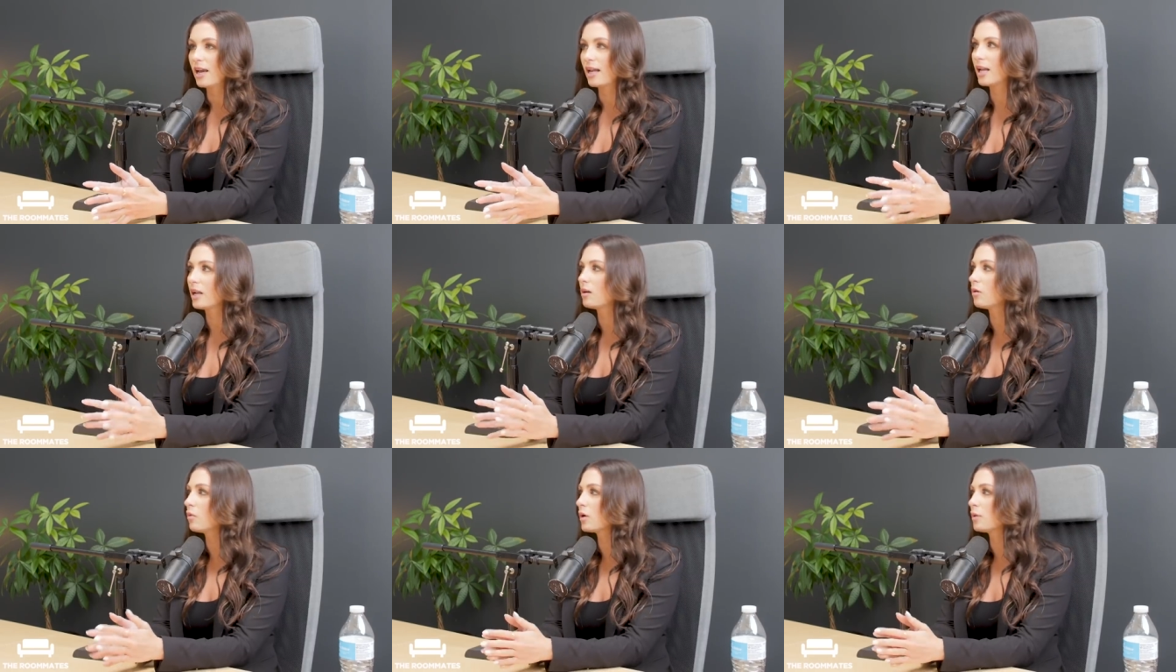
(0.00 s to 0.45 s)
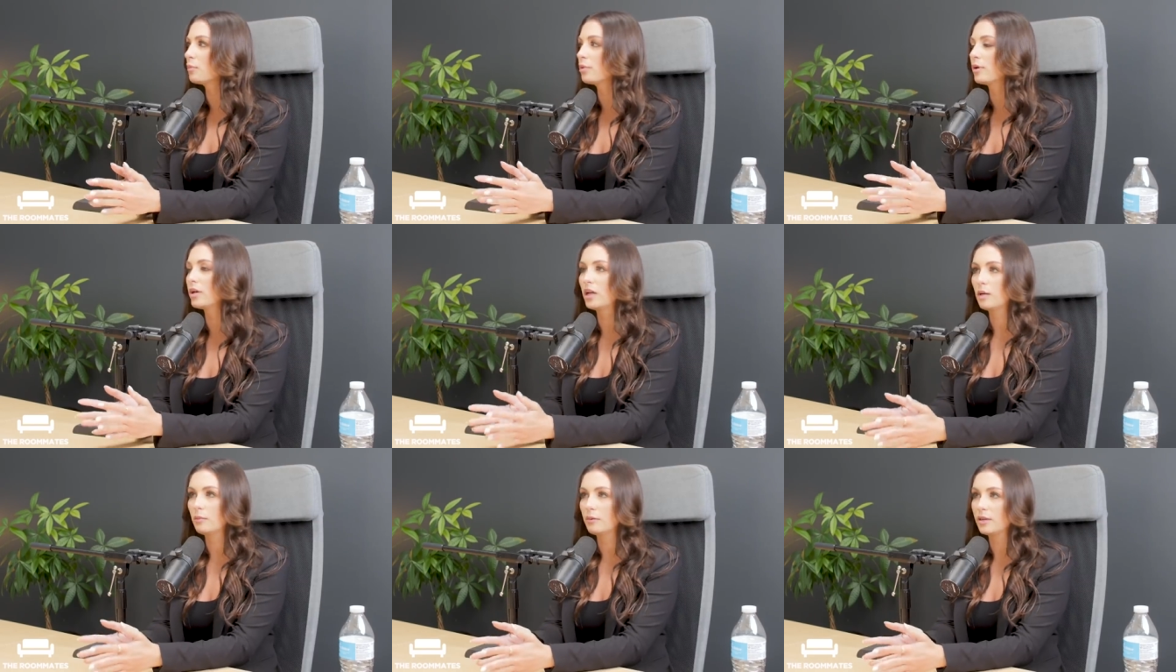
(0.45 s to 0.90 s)
And I don't want to
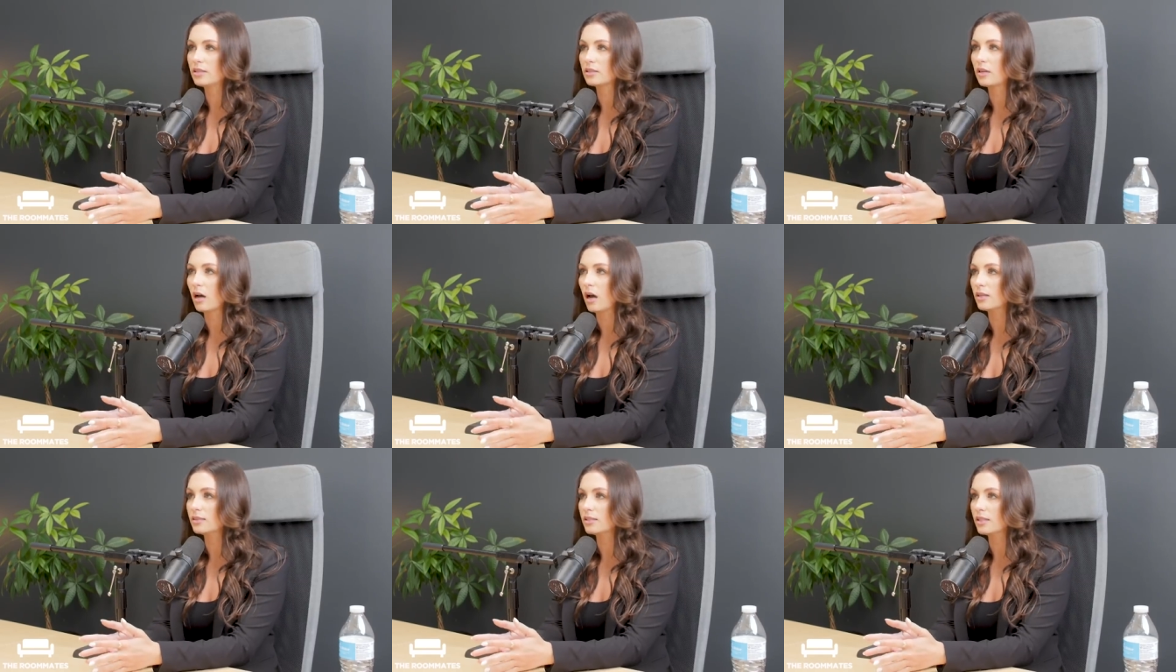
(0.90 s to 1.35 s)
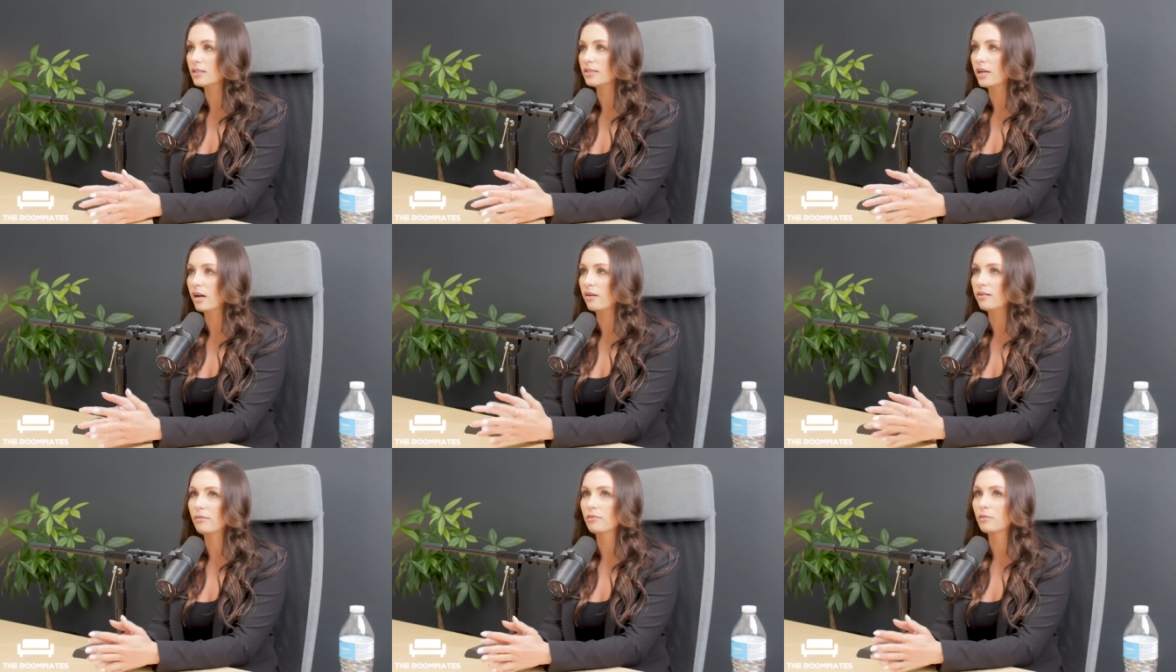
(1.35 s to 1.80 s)
put anybody's content down.